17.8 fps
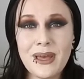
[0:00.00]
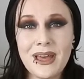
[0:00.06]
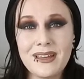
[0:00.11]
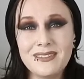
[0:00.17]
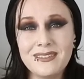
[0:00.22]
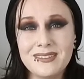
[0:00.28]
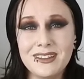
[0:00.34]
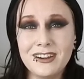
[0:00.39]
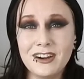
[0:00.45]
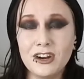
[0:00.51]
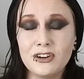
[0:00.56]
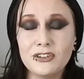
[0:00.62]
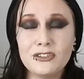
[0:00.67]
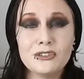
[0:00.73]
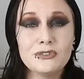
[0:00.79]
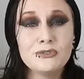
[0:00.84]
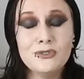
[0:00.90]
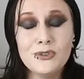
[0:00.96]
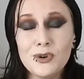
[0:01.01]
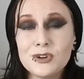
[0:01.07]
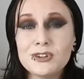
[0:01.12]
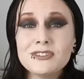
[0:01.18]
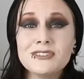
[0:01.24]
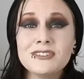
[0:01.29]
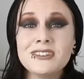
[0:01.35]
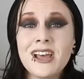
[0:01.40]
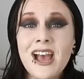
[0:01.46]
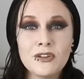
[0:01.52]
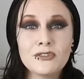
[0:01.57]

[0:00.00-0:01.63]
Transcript: as they are divorced.